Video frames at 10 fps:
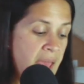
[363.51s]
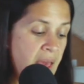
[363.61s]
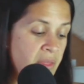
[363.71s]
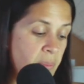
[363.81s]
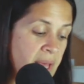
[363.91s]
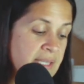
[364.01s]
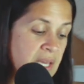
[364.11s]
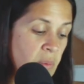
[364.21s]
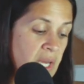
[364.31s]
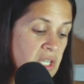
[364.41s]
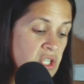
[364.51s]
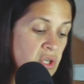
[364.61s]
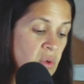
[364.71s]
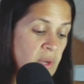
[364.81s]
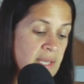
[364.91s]
And the best thing we can
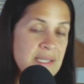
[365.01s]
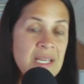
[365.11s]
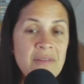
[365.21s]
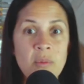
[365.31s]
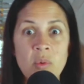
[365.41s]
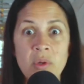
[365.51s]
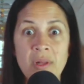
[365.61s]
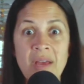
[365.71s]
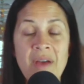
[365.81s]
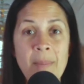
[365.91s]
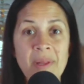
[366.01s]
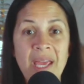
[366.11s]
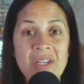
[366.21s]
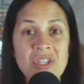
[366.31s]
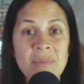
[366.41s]
do is to give them a real life
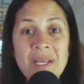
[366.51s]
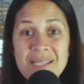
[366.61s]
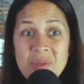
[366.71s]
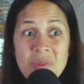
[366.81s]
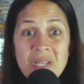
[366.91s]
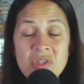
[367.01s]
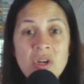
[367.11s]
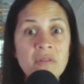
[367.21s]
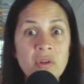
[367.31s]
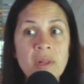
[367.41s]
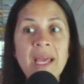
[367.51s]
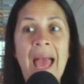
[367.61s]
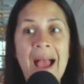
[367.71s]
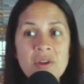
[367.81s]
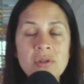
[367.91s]
application, because that's what they deserve. They're, like,
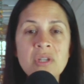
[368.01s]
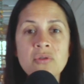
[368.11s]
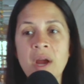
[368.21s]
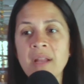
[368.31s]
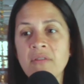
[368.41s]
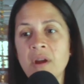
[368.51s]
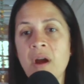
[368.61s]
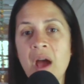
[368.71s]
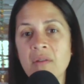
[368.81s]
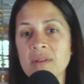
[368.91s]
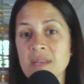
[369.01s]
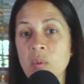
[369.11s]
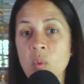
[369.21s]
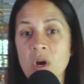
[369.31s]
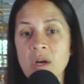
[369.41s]
actually trying to figure out how this
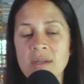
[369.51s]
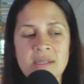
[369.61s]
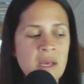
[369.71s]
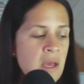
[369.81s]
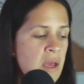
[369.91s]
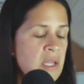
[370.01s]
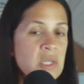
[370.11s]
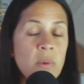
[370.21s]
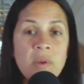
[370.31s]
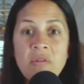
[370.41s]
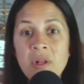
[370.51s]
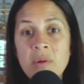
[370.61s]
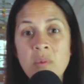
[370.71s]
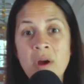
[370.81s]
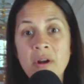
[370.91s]
thing works. So we want to fill it
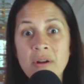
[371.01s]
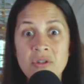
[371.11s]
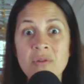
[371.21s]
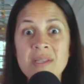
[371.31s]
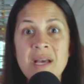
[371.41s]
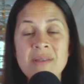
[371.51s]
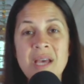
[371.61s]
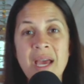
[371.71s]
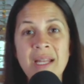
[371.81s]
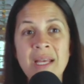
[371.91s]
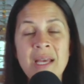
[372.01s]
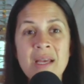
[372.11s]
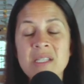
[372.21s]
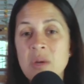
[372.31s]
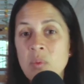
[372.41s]
with water, do this outside
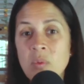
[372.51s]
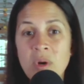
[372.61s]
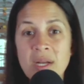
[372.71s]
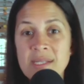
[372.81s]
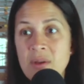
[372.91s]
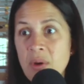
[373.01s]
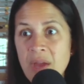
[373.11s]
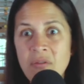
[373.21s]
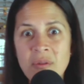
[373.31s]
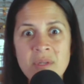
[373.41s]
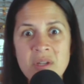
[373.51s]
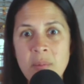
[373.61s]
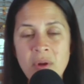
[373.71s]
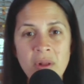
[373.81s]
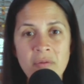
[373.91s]
somewhere where it's okay for them to
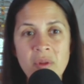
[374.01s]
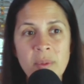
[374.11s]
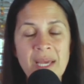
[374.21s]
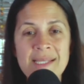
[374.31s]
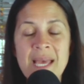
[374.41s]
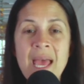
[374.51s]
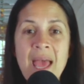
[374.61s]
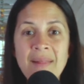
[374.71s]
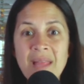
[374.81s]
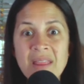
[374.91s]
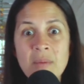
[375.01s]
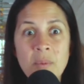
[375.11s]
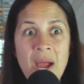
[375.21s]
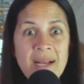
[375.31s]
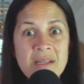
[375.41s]
dump it all over the place, and let them
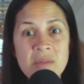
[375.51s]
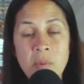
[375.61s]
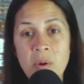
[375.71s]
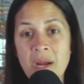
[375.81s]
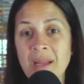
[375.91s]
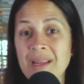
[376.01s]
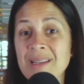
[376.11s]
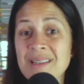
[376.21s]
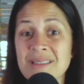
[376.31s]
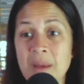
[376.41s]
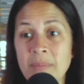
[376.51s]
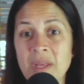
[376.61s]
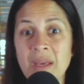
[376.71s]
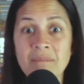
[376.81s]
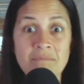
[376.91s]
practice pouring it into
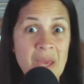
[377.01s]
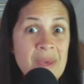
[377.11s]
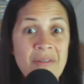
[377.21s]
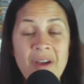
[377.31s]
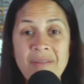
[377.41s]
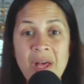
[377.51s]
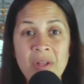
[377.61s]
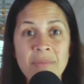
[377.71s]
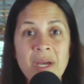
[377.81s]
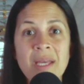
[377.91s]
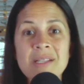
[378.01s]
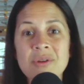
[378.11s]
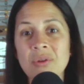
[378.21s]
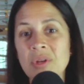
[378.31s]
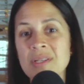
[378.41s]
something, maybe a five gallon bucket.
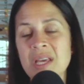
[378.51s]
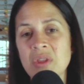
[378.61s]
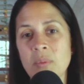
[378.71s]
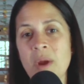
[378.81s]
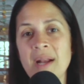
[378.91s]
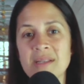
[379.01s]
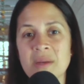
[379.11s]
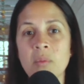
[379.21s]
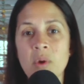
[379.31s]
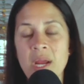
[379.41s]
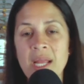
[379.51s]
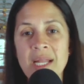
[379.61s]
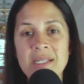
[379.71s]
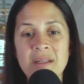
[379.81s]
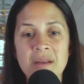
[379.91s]
So it looks like they're practicing pouring it
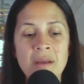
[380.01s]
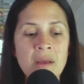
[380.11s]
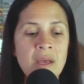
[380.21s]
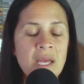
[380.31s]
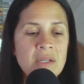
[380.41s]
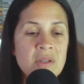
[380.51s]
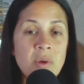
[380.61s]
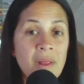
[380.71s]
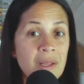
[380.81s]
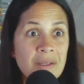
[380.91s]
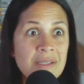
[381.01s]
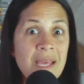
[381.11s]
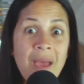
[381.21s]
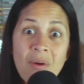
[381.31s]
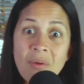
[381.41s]
into the, into the toilet, and to
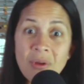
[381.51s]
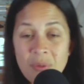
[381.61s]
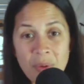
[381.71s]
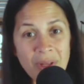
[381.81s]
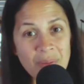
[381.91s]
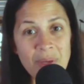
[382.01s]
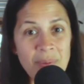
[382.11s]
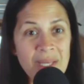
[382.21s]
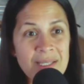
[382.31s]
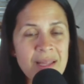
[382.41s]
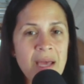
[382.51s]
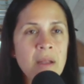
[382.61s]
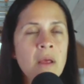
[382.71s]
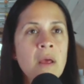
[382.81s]
say, oh, are you pouring the pee-pee into that?